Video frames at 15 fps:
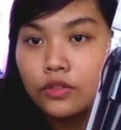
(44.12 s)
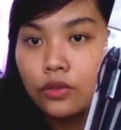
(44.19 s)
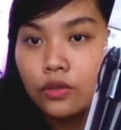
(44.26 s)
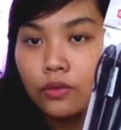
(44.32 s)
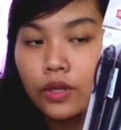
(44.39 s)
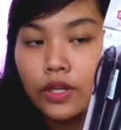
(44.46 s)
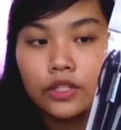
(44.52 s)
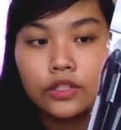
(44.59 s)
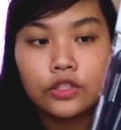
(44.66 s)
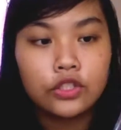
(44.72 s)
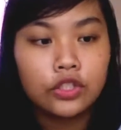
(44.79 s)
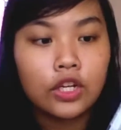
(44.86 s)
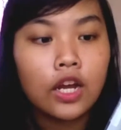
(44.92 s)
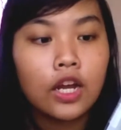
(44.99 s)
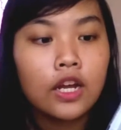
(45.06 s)
So ayan
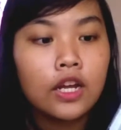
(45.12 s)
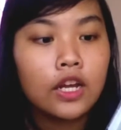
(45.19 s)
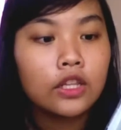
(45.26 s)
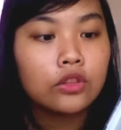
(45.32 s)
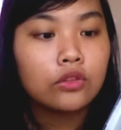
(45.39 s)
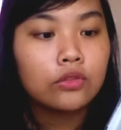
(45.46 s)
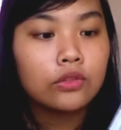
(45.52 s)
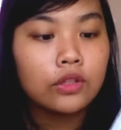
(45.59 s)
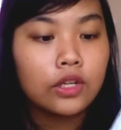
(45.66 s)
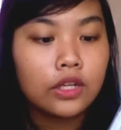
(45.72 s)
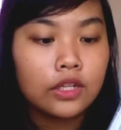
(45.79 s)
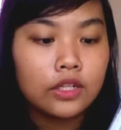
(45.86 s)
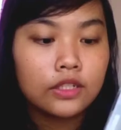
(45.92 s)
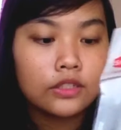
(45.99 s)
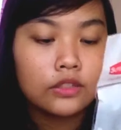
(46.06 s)
siya. Ito
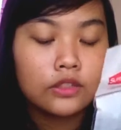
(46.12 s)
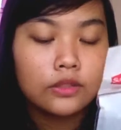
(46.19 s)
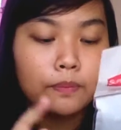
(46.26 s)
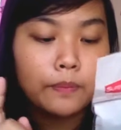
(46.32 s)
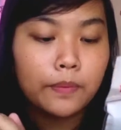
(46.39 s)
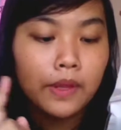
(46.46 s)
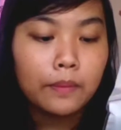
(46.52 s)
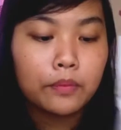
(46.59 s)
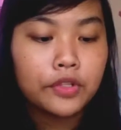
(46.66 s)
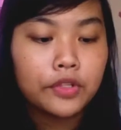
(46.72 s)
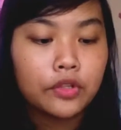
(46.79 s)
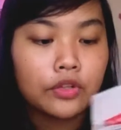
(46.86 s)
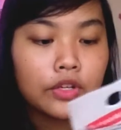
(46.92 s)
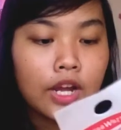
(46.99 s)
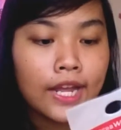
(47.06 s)
is
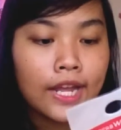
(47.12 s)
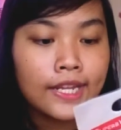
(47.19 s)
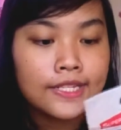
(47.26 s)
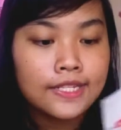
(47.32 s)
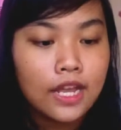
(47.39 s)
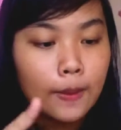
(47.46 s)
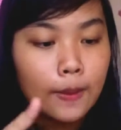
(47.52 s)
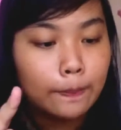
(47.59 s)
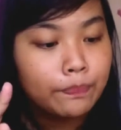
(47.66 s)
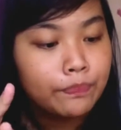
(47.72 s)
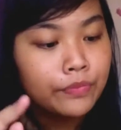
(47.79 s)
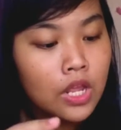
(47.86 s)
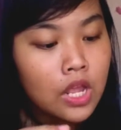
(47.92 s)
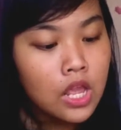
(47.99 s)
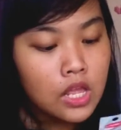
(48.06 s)
favorite ko, guys.
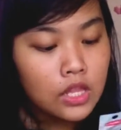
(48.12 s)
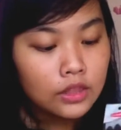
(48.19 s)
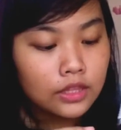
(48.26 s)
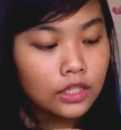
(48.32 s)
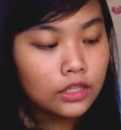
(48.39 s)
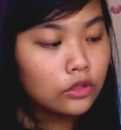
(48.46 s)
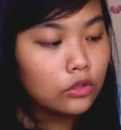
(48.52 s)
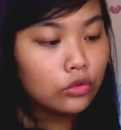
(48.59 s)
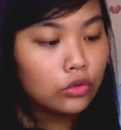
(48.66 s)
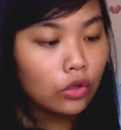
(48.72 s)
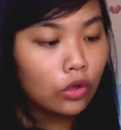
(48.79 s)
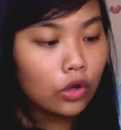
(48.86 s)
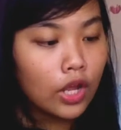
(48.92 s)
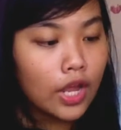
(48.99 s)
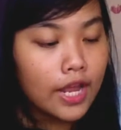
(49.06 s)
Tatlo
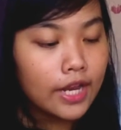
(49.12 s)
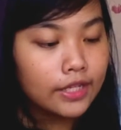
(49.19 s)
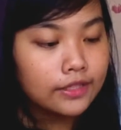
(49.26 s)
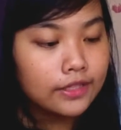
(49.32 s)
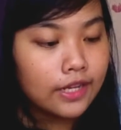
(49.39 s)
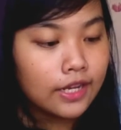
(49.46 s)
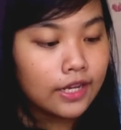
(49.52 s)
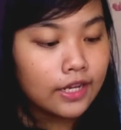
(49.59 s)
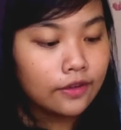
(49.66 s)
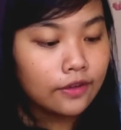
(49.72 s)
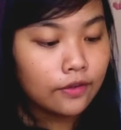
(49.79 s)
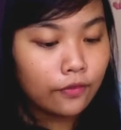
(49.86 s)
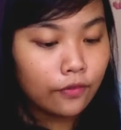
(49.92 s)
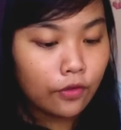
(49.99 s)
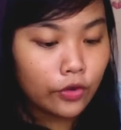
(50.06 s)
to, and
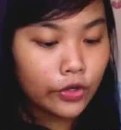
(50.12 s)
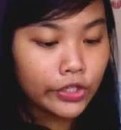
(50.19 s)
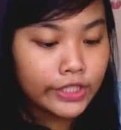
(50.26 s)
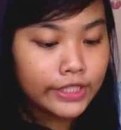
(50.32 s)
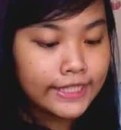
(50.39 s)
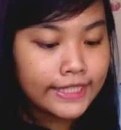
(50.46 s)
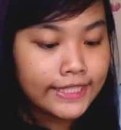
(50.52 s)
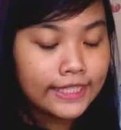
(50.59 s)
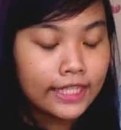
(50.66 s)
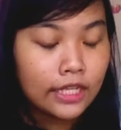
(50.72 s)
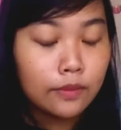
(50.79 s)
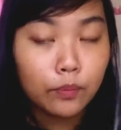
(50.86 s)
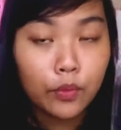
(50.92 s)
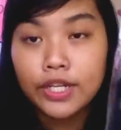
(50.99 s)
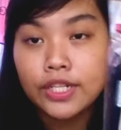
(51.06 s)
then for
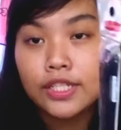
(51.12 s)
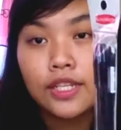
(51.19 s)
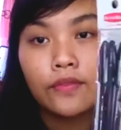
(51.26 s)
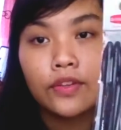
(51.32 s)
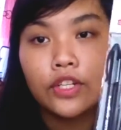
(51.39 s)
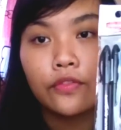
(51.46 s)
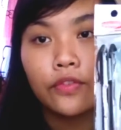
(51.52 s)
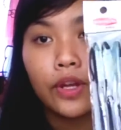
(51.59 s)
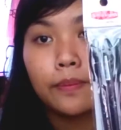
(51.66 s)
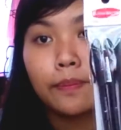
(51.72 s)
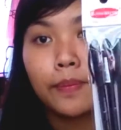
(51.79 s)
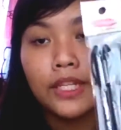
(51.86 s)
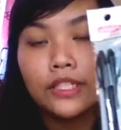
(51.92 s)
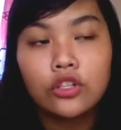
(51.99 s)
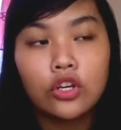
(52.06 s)
16.75
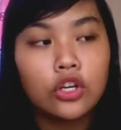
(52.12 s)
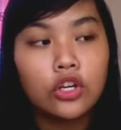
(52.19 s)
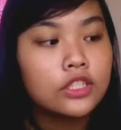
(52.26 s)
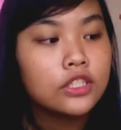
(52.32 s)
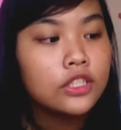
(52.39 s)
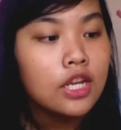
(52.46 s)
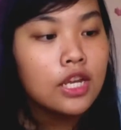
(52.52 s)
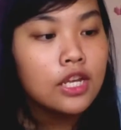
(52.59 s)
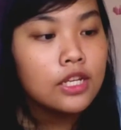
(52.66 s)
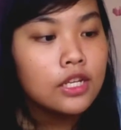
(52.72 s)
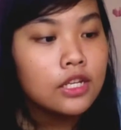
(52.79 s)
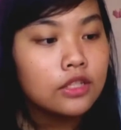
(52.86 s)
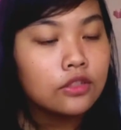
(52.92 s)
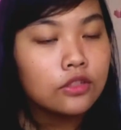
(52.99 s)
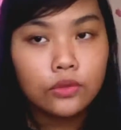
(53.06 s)
pesos.
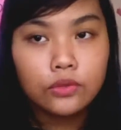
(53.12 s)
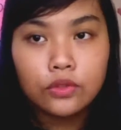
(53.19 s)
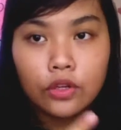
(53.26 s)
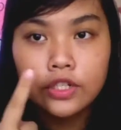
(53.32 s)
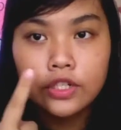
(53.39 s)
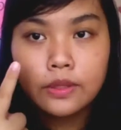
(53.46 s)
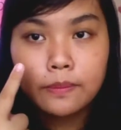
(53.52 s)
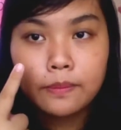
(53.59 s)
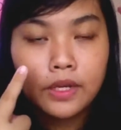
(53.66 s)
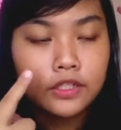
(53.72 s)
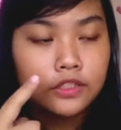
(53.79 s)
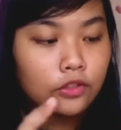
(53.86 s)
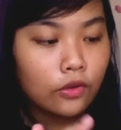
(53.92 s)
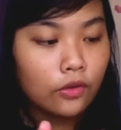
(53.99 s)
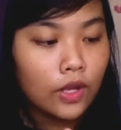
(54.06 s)
So sorry sa
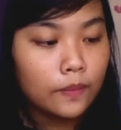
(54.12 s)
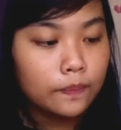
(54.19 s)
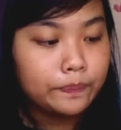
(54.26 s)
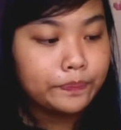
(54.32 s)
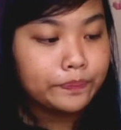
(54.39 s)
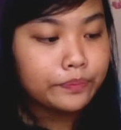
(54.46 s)
bangs ko.